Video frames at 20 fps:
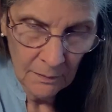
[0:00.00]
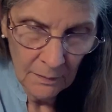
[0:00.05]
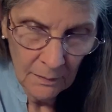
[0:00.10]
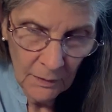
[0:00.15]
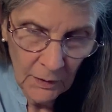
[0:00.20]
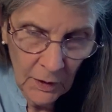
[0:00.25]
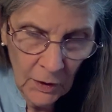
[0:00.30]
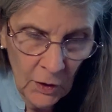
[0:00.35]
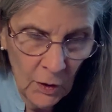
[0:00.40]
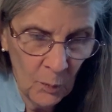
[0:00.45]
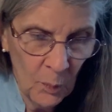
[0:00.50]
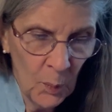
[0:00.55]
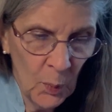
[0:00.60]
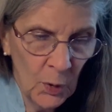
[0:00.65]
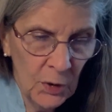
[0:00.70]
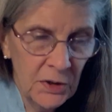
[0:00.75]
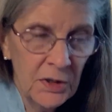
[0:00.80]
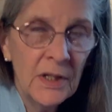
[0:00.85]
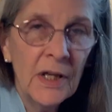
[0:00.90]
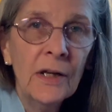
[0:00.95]
You know,
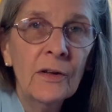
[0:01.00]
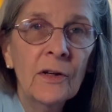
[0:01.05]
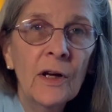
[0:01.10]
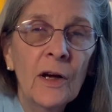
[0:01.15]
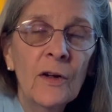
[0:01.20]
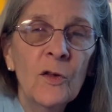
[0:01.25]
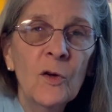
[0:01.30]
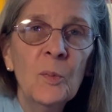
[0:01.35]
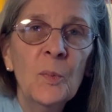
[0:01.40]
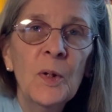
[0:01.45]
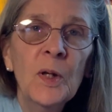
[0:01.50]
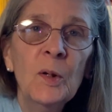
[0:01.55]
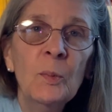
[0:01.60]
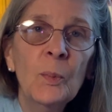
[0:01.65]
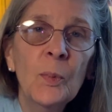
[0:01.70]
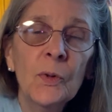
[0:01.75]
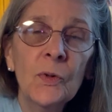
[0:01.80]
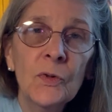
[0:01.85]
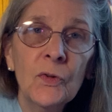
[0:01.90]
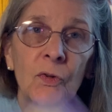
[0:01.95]
put down other
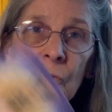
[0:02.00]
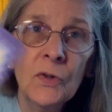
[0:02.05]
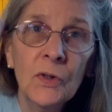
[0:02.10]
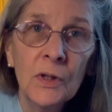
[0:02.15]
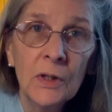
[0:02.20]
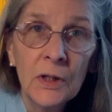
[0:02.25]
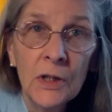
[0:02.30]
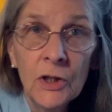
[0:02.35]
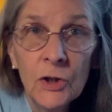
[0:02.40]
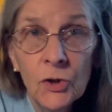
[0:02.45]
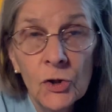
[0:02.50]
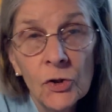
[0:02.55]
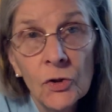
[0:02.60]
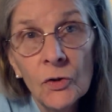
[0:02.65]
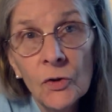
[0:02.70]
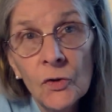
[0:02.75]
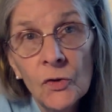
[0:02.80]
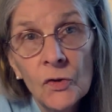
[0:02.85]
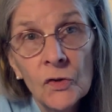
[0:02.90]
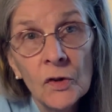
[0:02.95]
people's
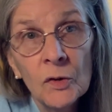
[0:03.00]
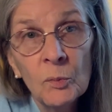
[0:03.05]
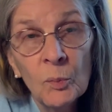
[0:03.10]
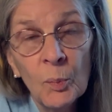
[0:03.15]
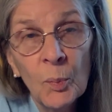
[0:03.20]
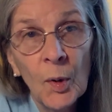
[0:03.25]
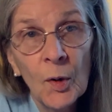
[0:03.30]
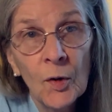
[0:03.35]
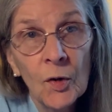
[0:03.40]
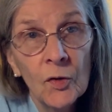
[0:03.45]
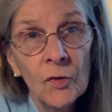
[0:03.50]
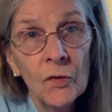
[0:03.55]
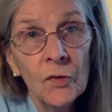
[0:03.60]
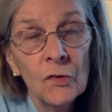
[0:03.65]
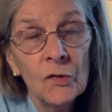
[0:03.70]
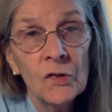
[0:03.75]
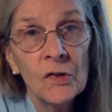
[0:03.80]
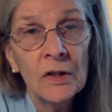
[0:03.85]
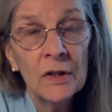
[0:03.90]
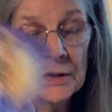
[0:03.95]
issues and
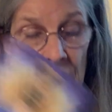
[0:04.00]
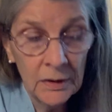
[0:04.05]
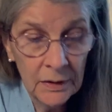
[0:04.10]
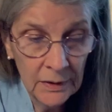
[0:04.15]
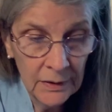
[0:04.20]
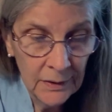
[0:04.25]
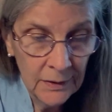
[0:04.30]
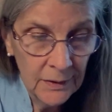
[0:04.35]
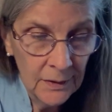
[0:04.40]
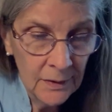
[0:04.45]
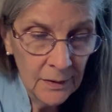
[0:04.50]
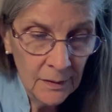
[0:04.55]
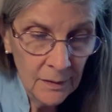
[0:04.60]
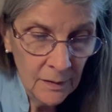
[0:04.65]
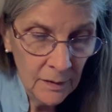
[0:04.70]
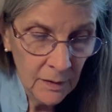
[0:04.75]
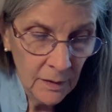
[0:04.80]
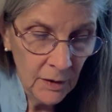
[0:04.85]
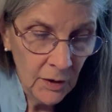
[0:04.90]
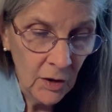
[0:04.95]
burdens and,
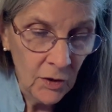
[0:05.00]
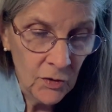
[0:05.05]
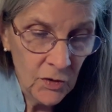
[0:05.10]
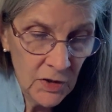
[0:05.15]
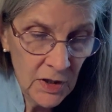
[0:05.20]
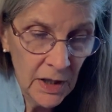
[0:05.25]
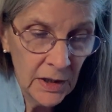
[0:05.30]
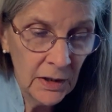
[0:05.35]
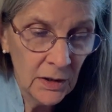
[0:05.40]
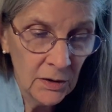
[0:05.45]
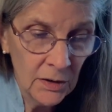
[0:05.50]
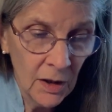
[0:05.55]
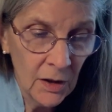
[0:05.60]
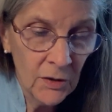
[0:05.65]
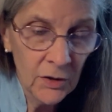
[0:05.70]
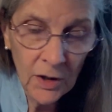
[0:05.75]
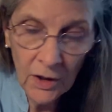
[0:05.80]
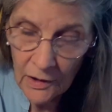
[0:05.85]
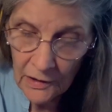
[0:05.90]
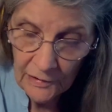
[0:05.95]
you know, take a
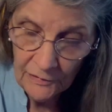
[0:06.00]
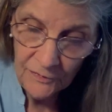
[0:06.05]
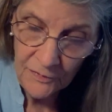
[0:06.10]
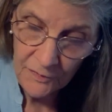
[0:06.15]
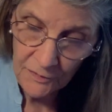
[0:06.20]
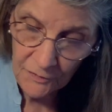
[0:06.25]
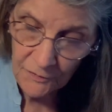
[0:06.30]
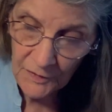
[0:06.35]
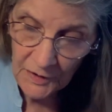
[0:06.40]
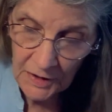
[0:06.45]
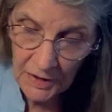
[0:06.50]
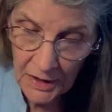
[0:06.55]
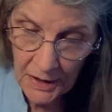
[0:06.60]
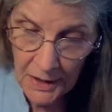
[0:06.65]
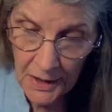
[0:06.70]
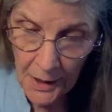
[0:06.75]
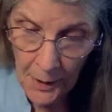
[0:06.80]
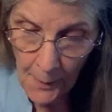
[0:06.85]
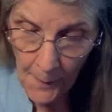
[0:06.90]
load off, Fanny.